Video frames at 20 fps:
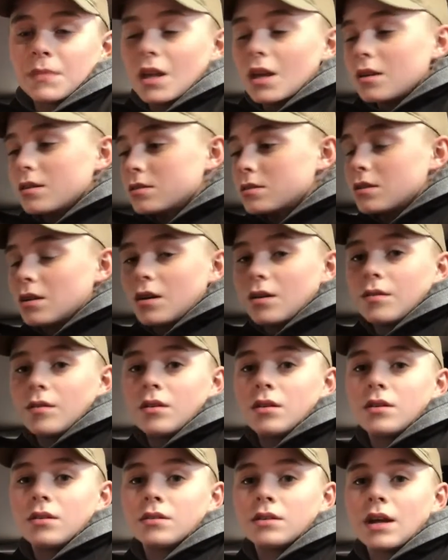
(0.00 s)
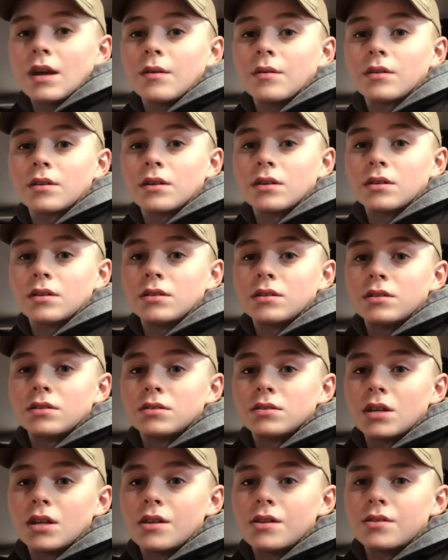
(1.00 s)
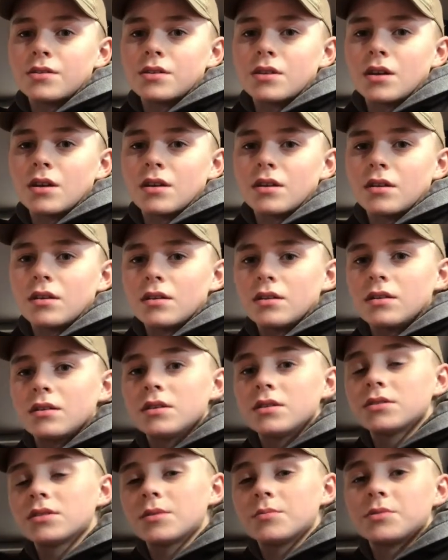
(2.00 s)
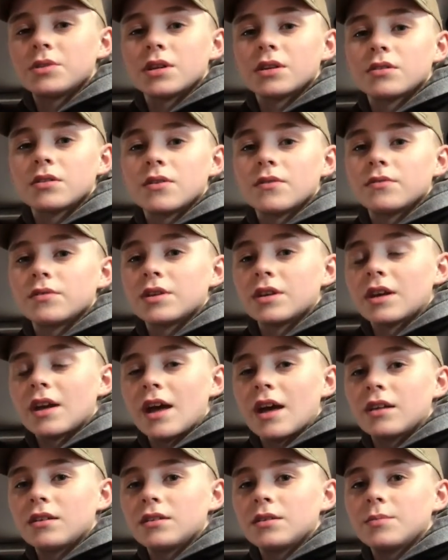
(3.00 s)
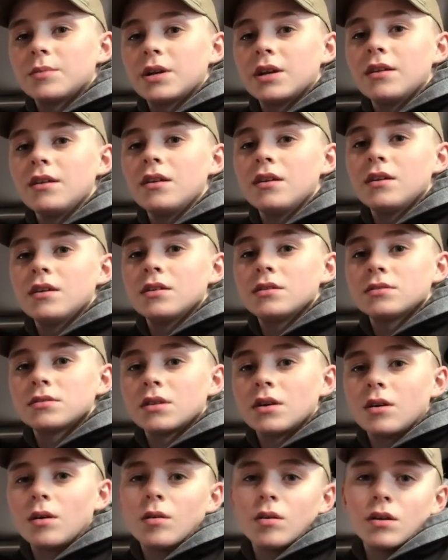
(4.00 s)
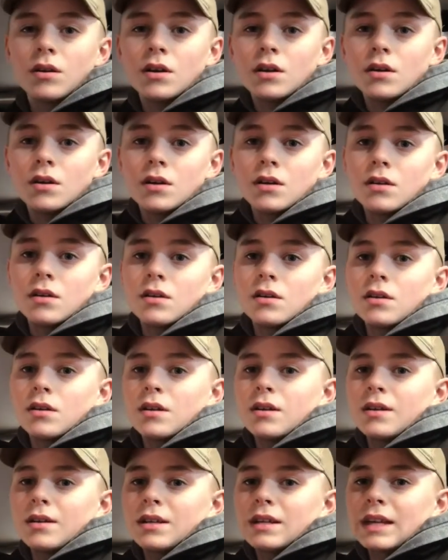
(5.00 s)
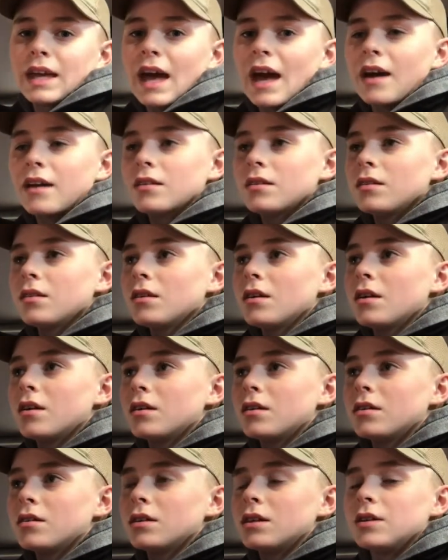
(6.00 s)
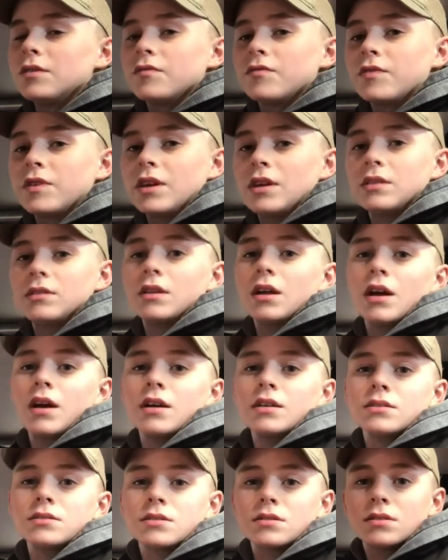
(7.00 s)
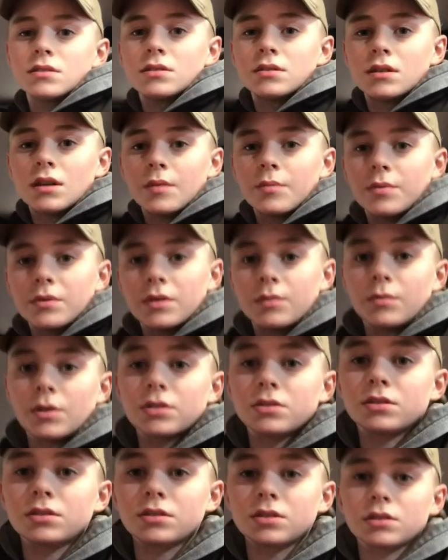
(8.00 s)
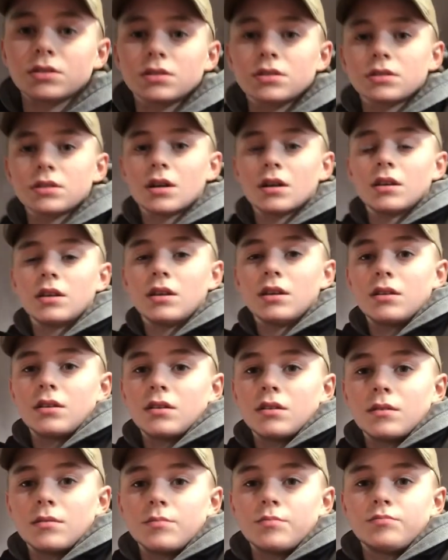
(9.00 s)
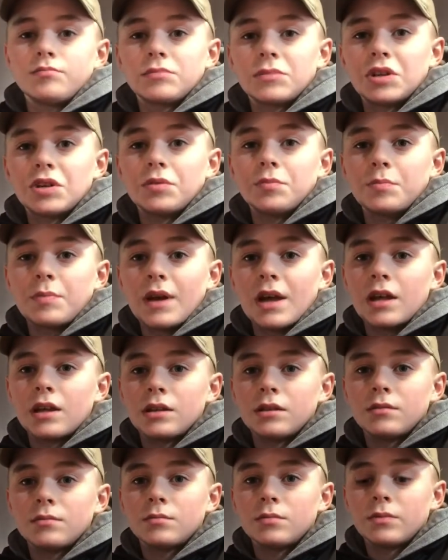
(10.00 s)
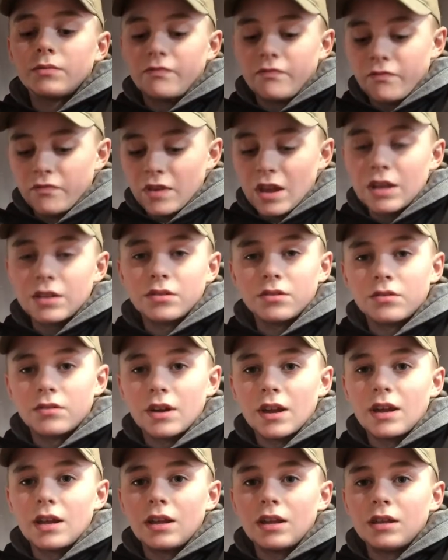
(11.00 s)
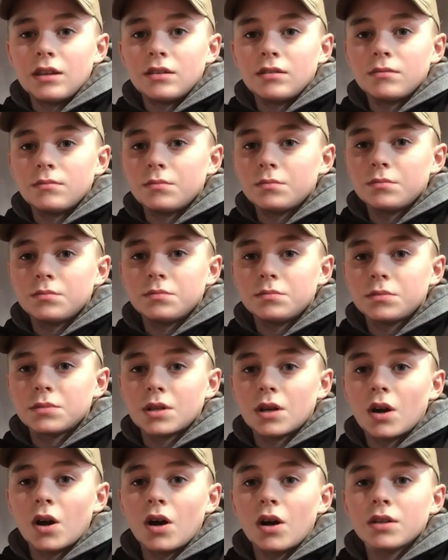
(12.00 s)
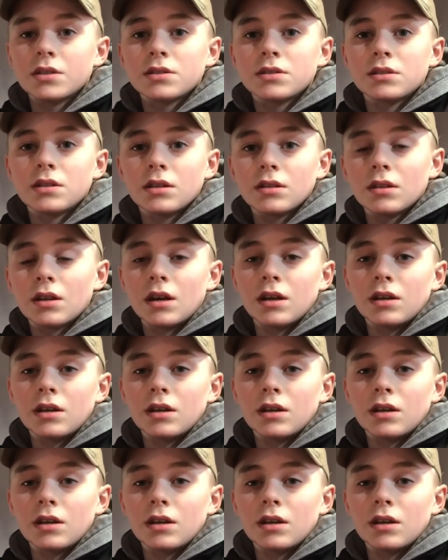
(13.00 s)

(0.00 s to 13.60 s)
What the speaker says: So now we're gonna change our subject over to cattle a bit. So cattle in feedlots are pretty much just stuck in a dirt pen, fed grain, constant,